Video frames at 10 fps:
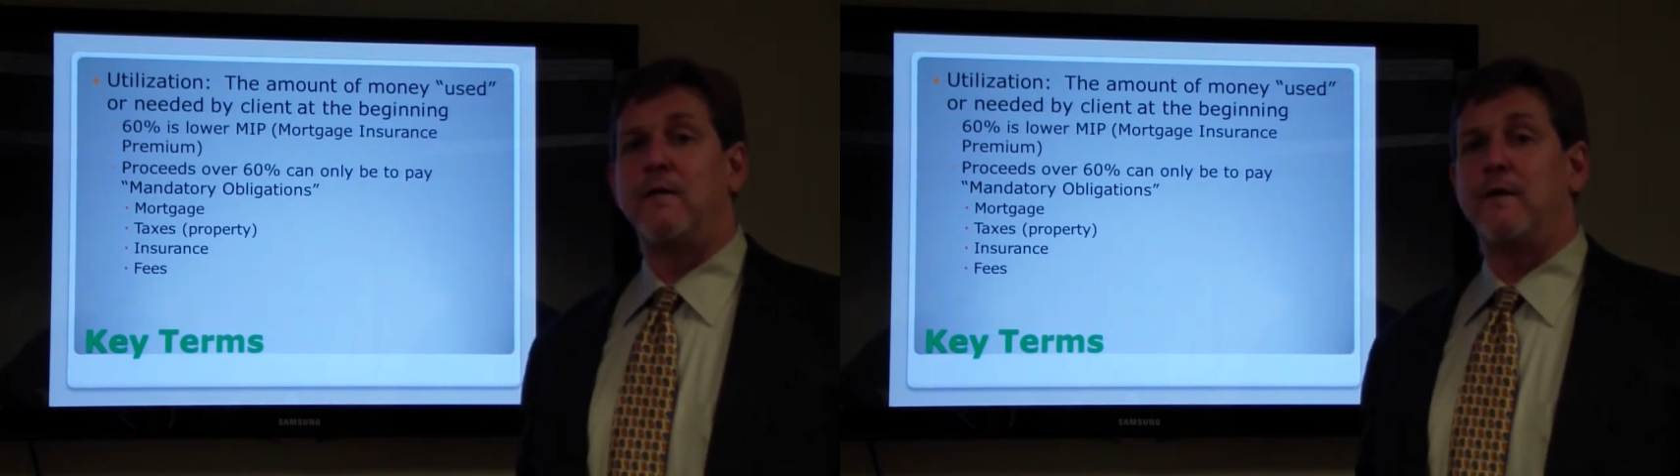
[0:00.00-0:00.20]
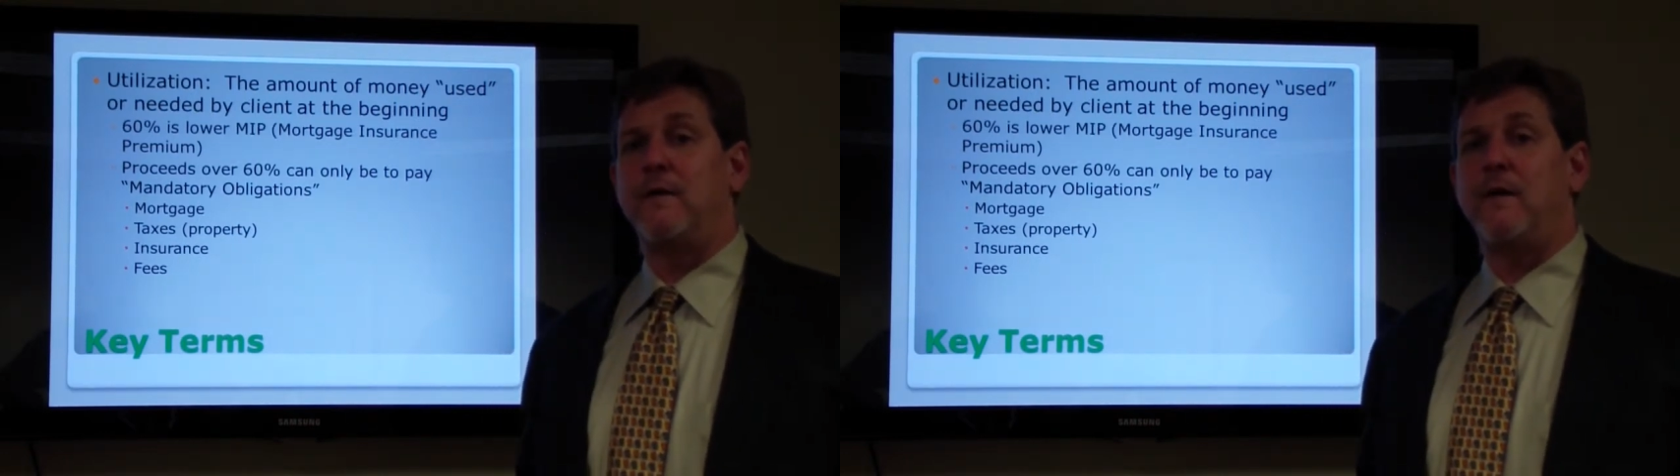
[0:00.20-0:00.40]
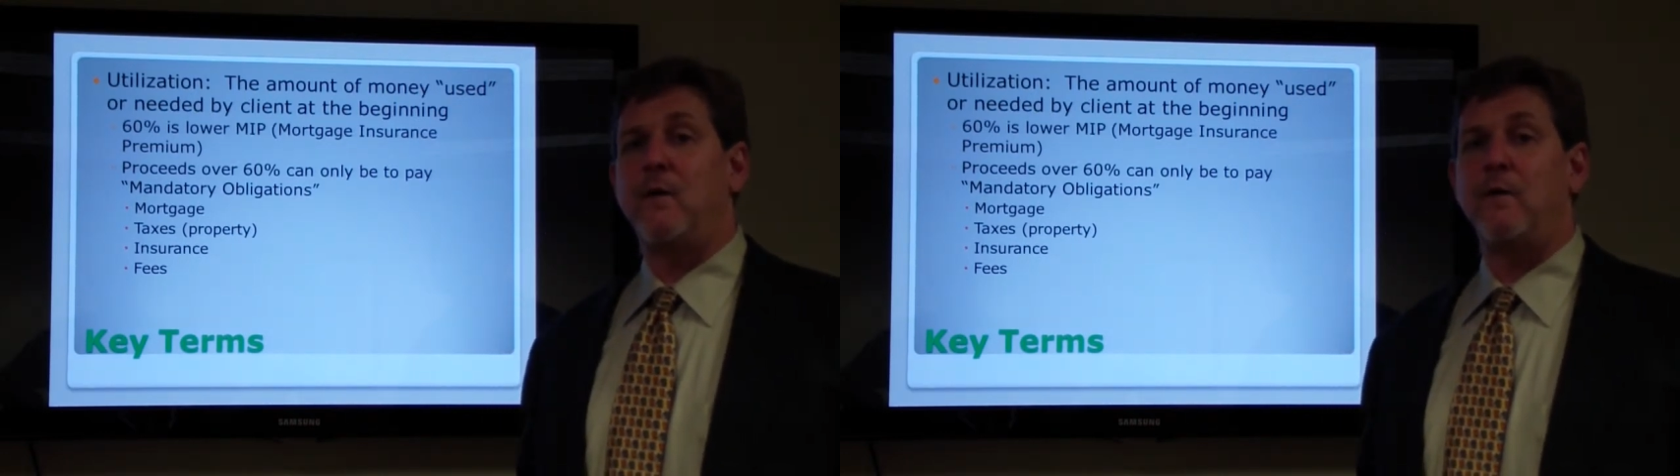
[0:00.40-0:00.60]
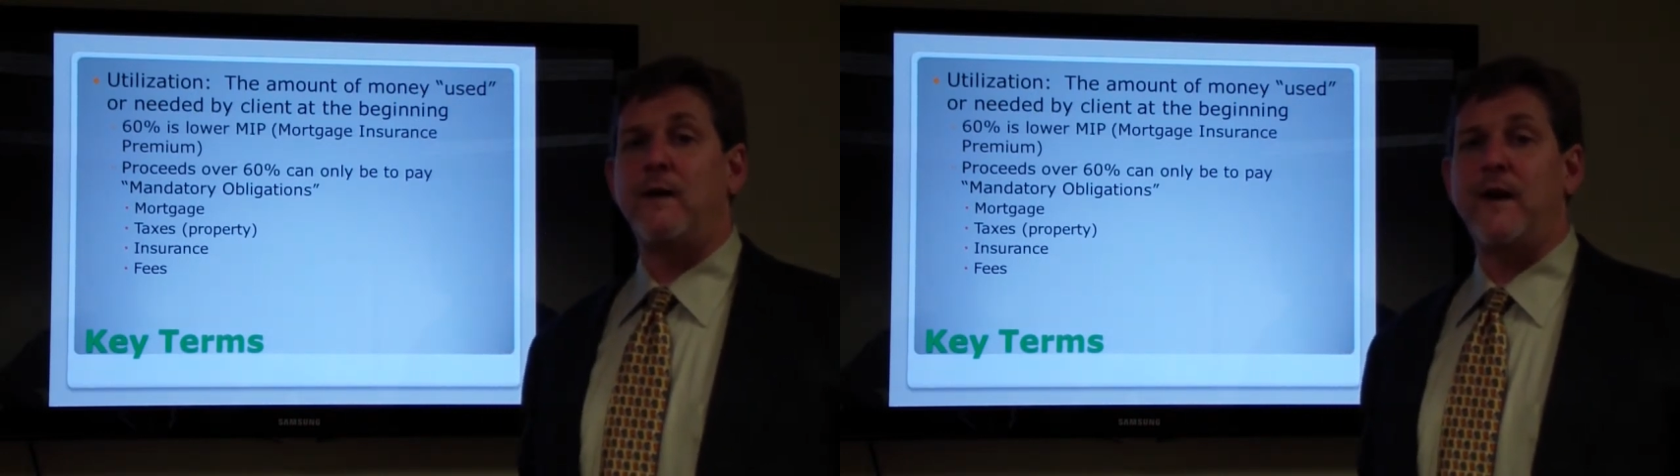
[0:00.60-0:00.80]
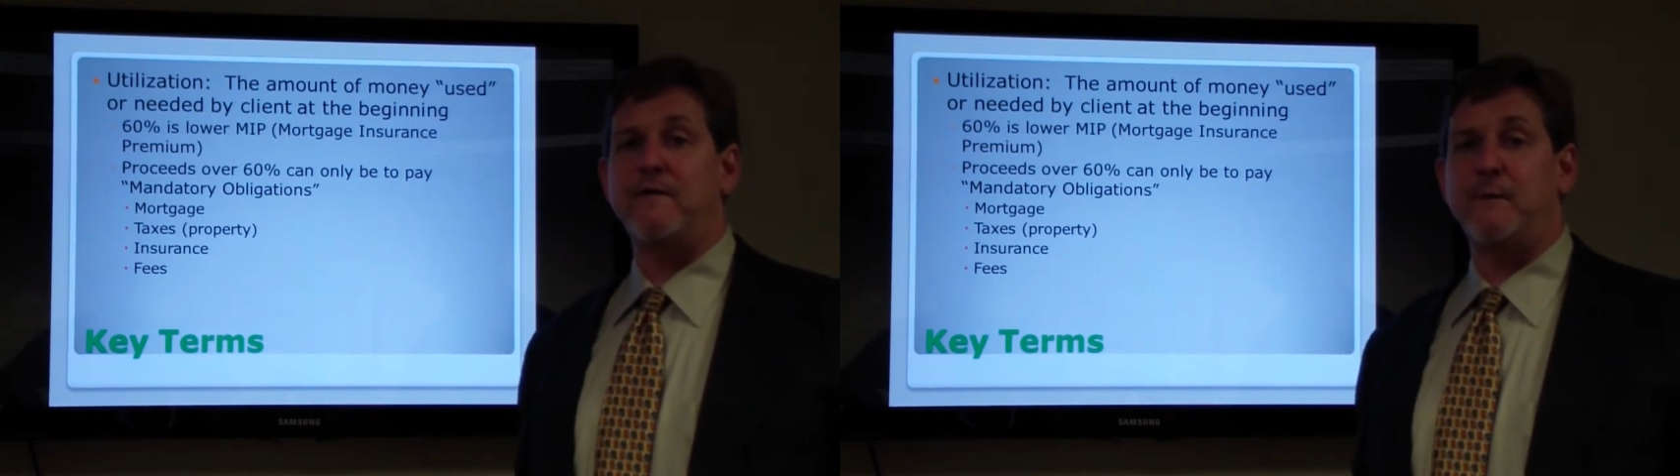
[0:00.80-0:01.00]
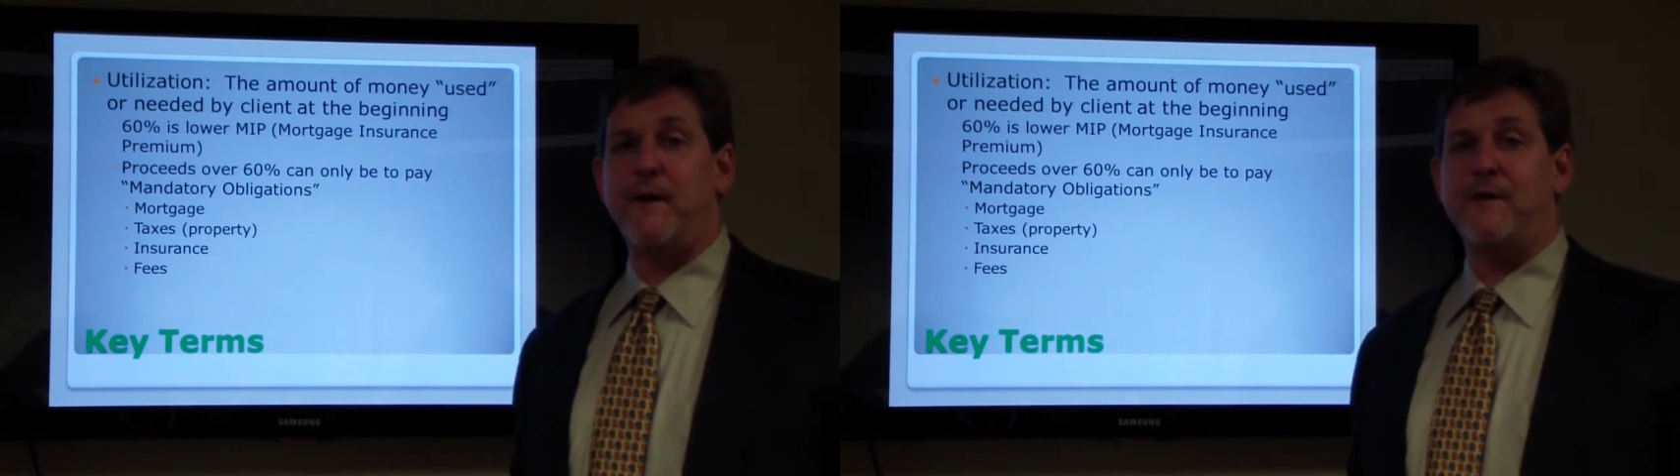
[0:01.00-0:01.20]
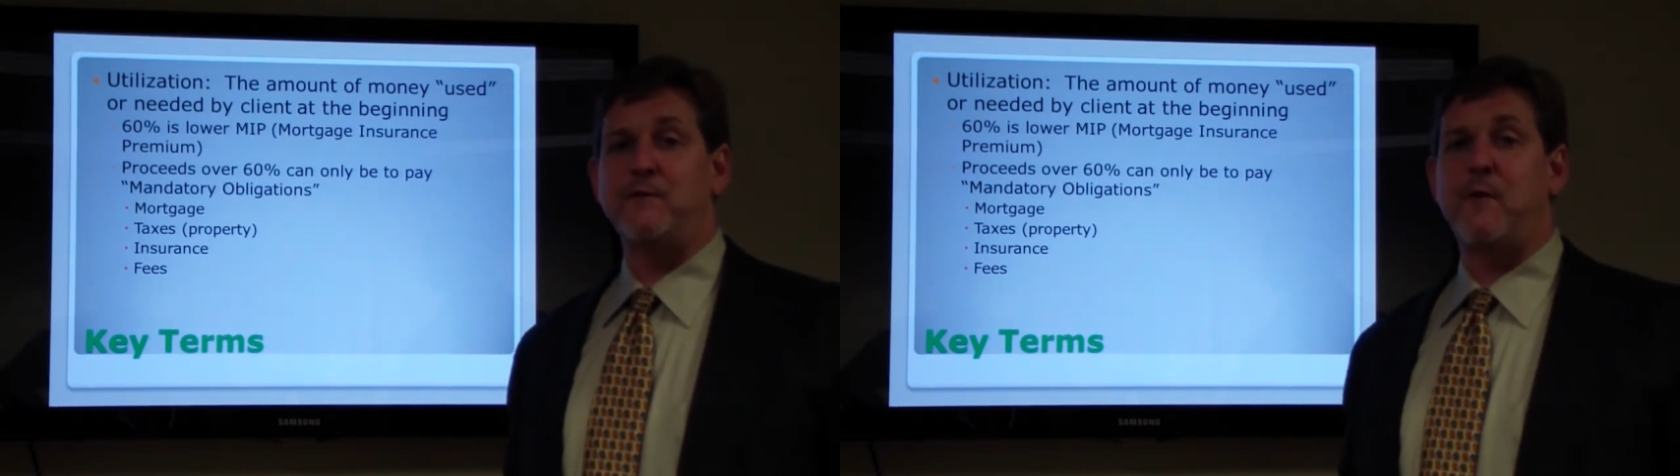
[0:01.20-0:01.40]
then they only have to pay